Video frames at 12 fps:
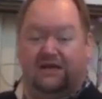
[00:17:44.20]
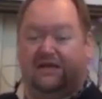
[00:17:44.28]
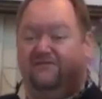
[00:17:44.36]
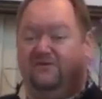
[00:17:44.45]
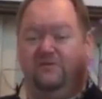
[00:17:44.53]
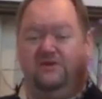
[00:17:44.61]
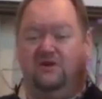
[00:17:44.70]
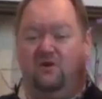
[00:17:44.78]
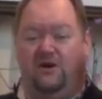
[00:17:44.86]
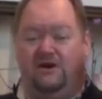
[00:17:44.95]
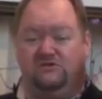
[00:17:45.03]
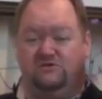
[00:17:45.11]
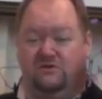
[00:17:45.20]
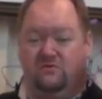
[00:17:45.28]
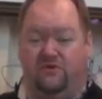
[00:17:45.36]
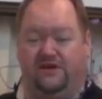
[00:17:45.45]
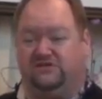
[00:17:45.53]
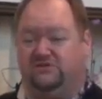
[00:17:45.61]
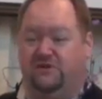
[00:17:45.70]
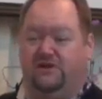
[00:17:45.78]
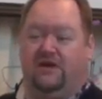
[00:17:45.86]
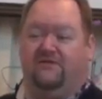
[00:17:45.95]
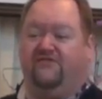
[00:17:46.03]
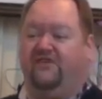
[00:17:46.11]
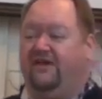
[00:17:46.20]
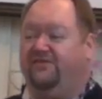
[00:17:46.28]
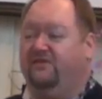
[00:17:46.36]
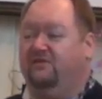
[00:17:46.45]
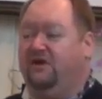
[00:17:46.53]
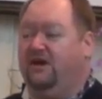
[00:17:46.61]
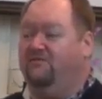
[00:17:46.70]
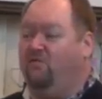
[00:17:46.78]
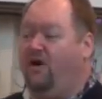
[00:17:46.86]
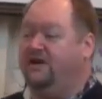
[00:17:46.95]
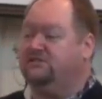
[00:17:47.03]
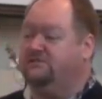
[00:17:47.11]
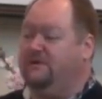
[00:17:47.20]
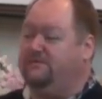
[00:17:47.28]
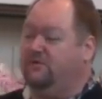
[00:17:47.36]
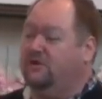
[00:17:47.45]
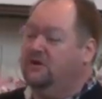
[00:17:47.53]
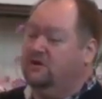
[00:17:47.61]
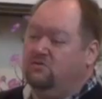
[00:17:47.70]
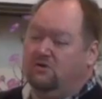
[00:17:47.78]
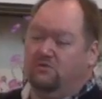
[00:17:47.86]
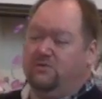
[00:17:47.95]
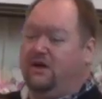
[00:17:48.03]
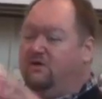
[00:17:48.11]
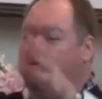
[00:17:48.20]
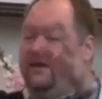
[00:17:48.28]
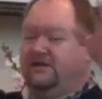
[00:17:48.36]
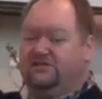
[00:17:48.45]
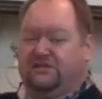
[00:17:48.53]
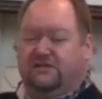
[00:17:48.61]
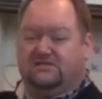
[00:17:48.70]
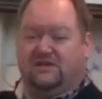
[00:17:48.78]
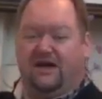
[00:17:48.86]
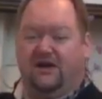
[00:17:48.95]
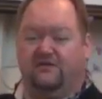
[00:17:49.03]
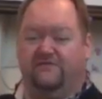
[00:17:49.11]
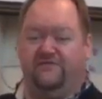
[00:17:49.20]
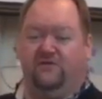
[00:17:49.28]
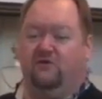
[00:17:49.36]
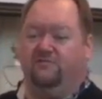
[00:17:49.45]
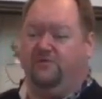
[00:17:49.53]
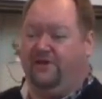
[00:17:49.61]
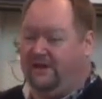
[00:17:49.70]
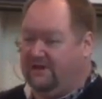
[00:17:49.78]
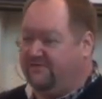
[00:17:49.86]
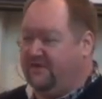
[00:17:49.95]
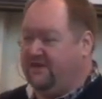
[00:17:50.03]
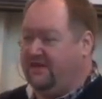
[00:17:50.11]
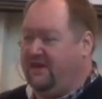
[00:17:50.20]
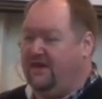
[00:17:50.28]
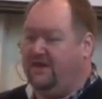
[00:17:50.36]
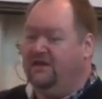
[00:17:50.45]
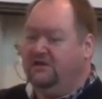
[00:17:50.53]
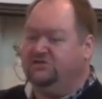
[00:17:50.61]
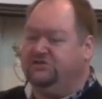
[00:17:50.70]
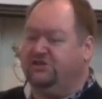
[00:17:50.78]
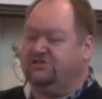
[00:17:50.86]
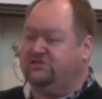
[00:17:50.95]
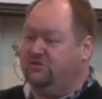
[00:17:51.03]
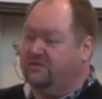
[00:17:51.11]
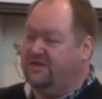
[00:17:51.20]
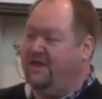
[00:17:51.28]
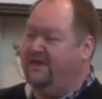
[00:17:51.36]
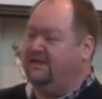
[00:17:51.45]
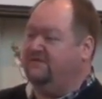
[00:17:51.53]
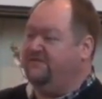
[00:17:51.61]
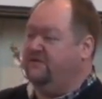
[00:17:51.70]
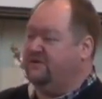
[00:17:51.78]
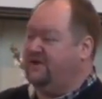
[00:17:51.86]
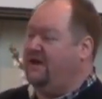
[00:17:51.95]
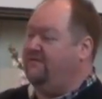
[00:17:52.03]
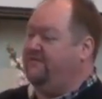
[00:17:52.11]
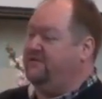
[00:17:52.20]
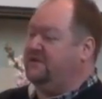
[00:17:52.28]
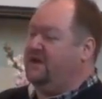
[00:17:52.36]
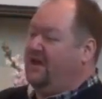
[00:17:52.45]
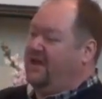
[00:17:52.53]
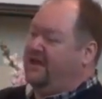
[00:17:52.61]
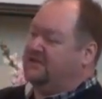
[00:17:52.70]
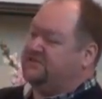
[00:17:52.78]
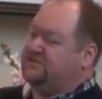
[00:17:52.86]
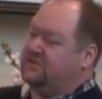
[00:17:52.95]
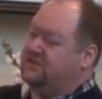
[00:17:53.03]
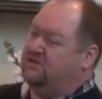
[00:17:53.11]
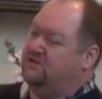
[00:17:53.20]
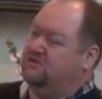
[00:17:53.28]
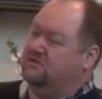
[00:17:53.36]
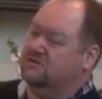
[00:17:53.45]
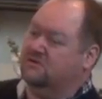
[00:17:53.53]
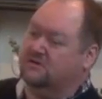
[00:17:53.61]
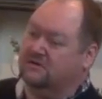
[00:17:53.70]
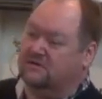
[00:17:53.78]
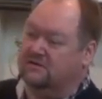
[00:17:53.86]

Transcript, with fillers: Even when you go out to a restaurant, I've sat there and I've watched people who will rearrange the entire floor plan if they can, just so they can feel confident and secure.